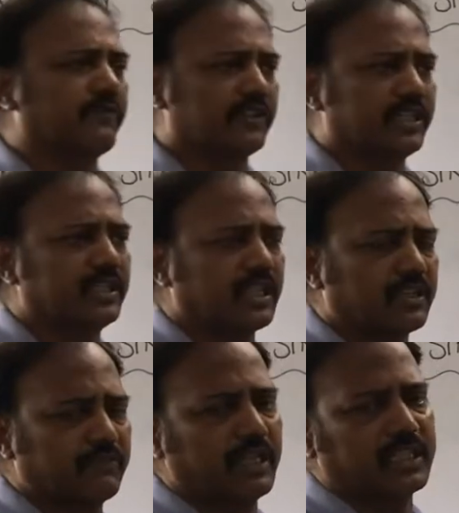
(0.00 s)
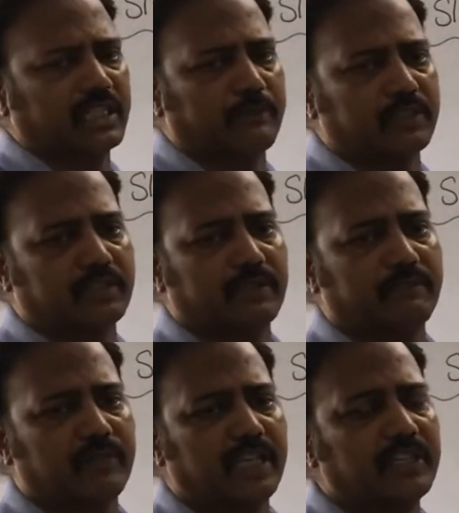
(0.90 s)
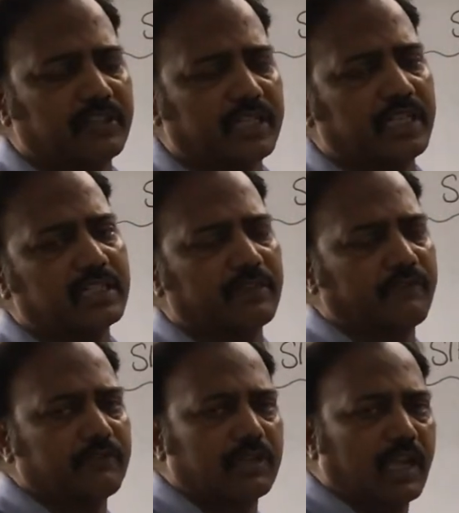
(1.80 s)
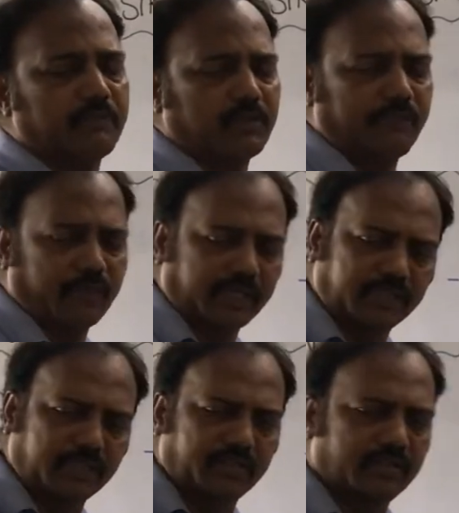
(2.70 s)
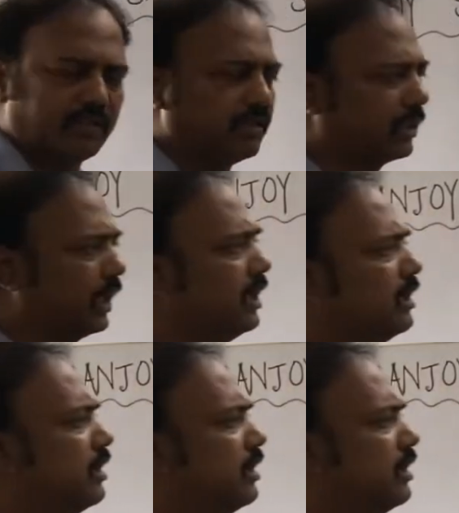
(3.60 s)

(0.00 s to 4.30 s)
physics as well as chemistry, it needs a few times of practice. Okay.